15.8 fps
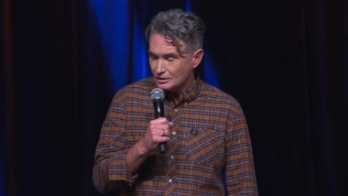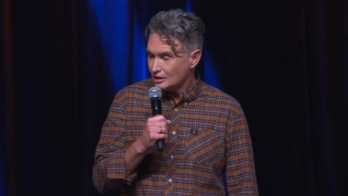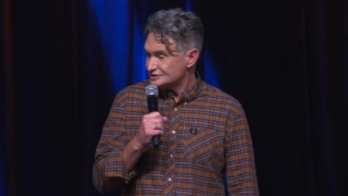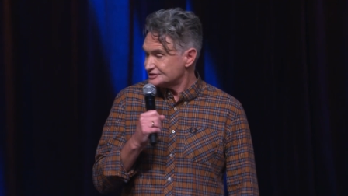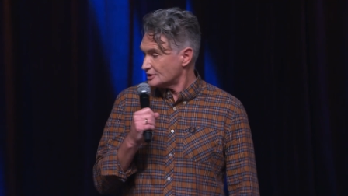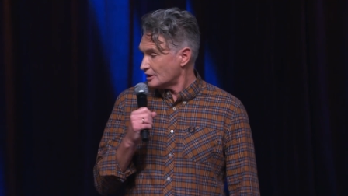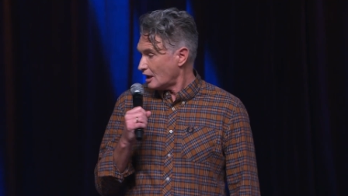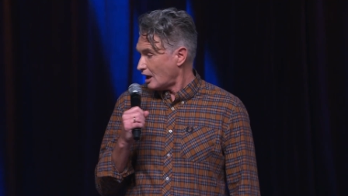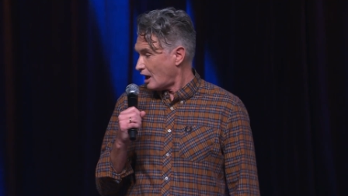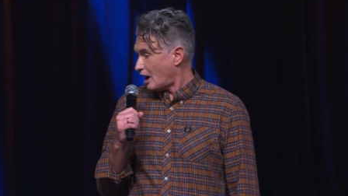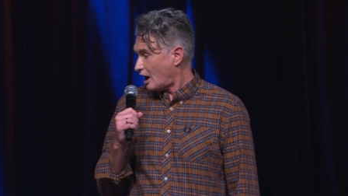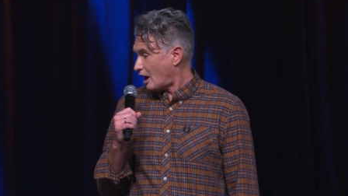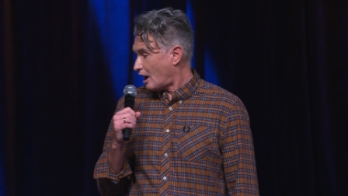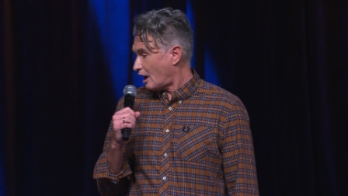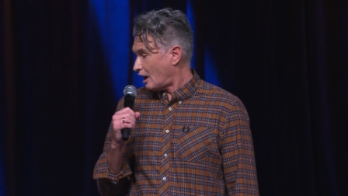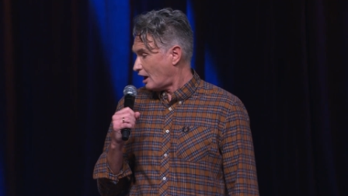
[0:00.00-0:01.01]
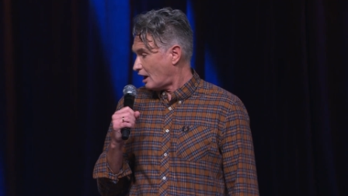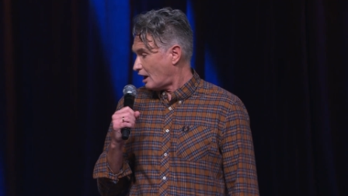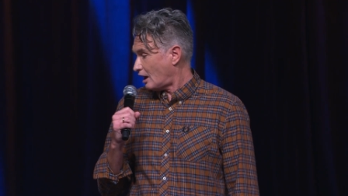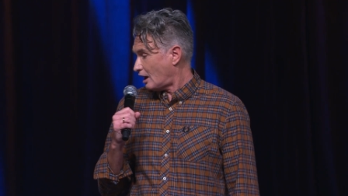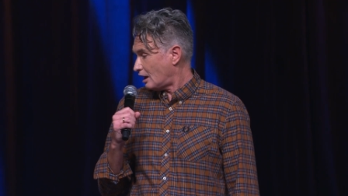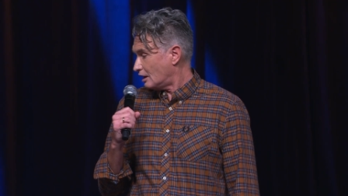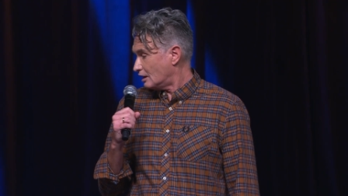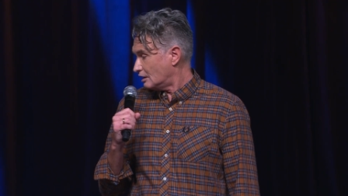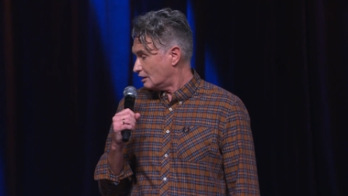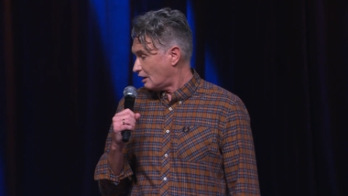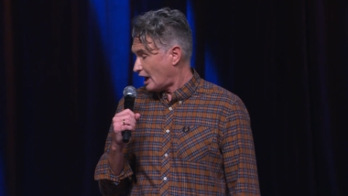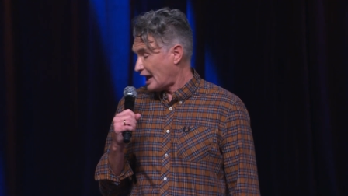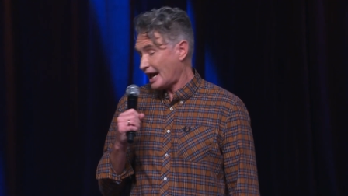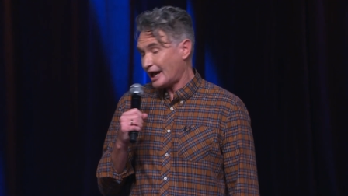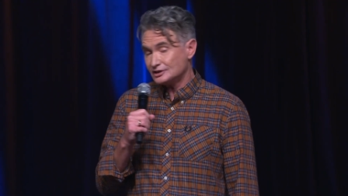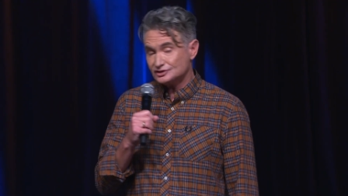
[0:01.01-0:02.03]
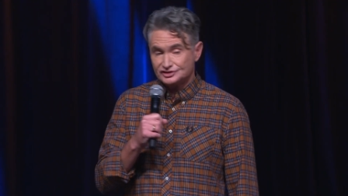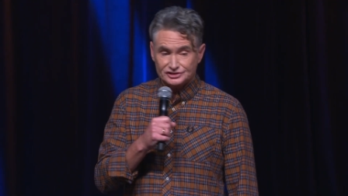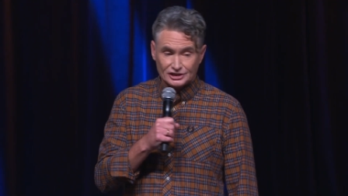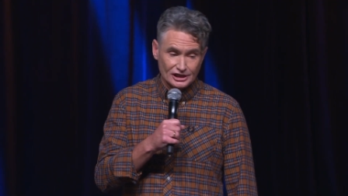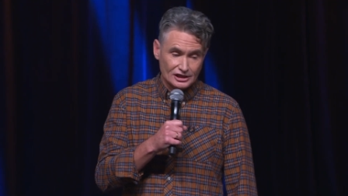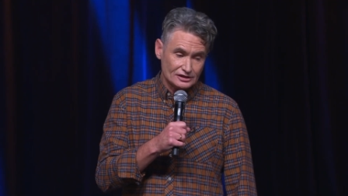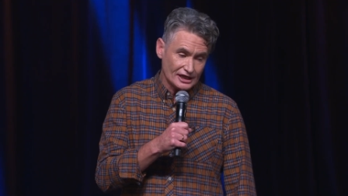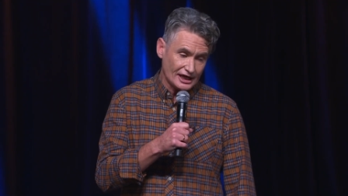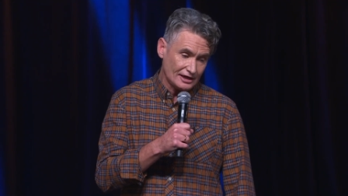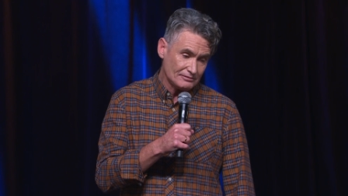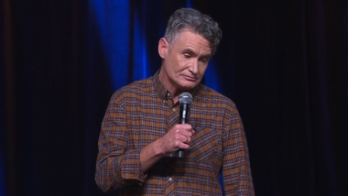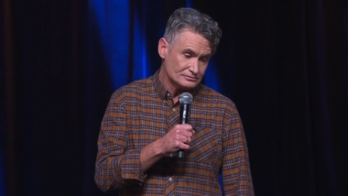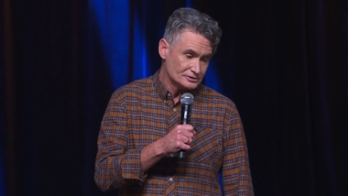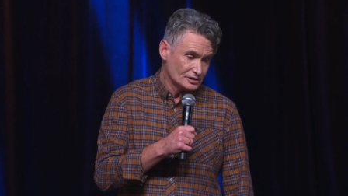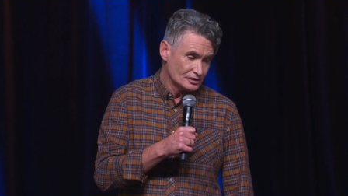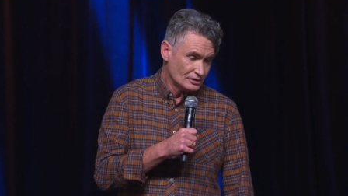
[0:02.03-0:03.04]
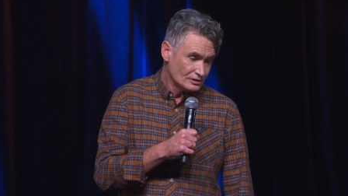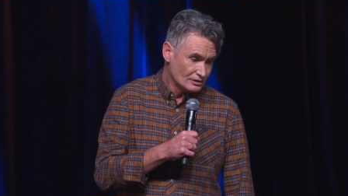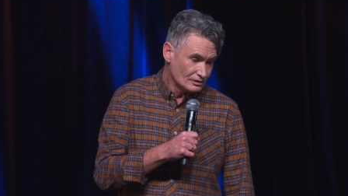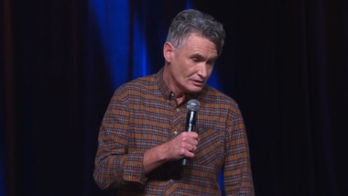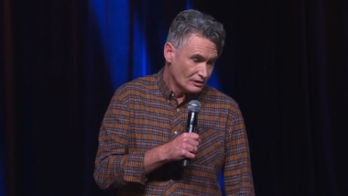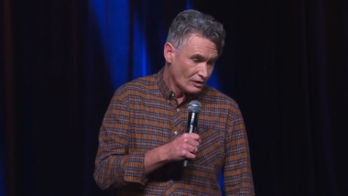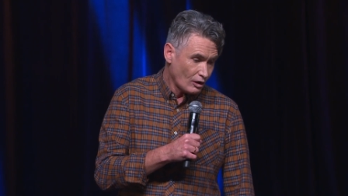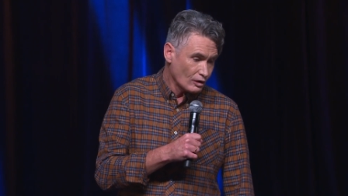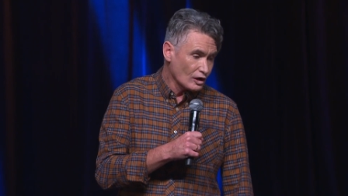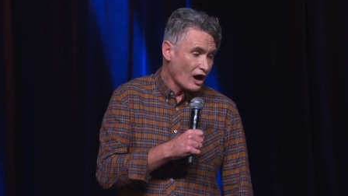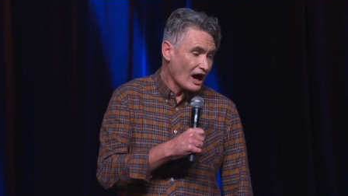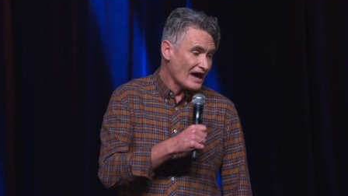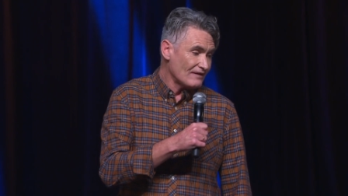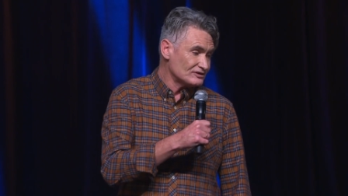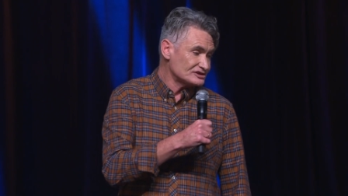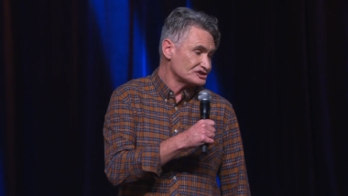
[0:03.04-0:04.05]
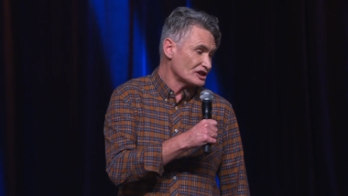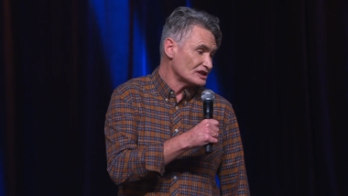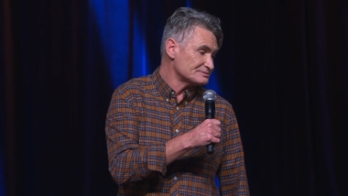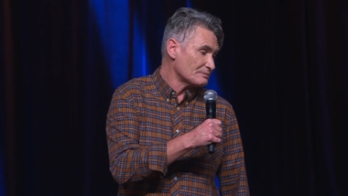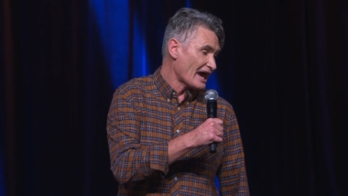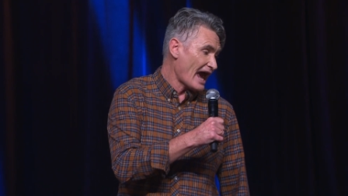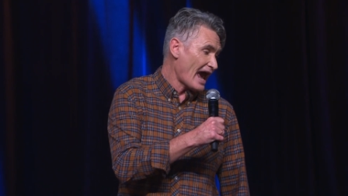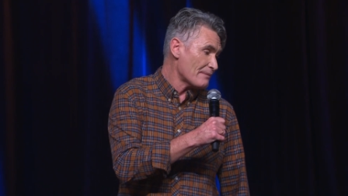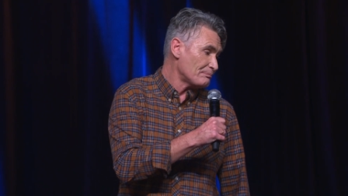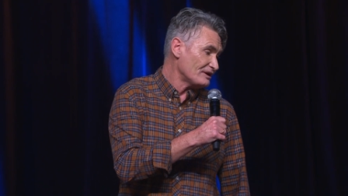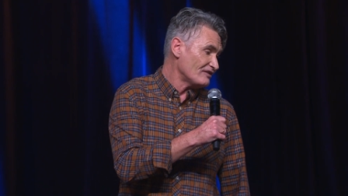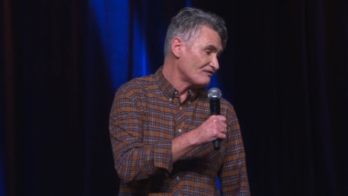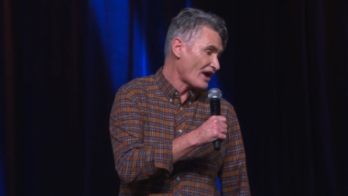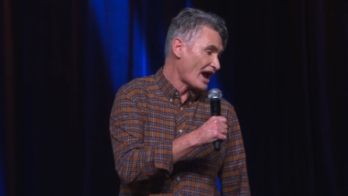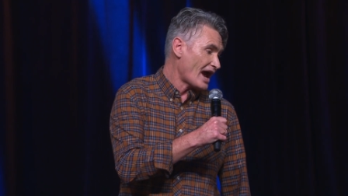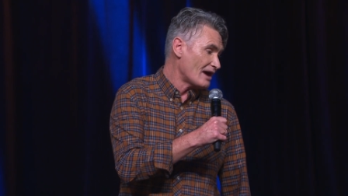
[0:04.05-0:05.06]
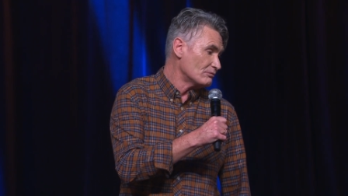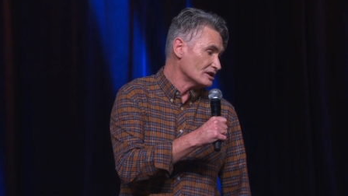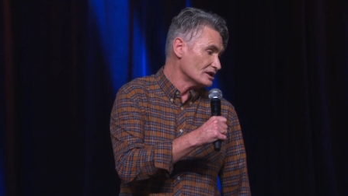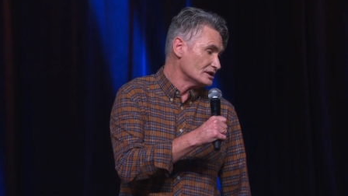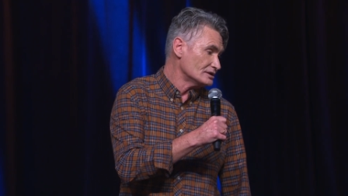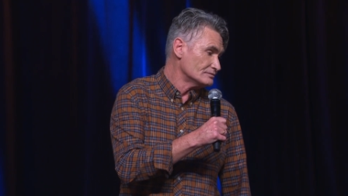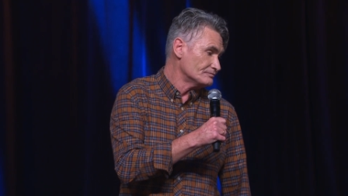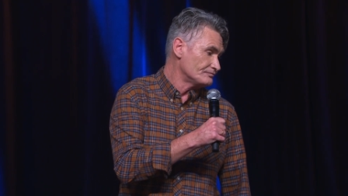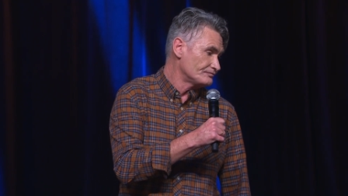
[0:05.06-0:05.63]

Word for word: I said, Oh, I hadn't seen them. All I ever see is my happy family.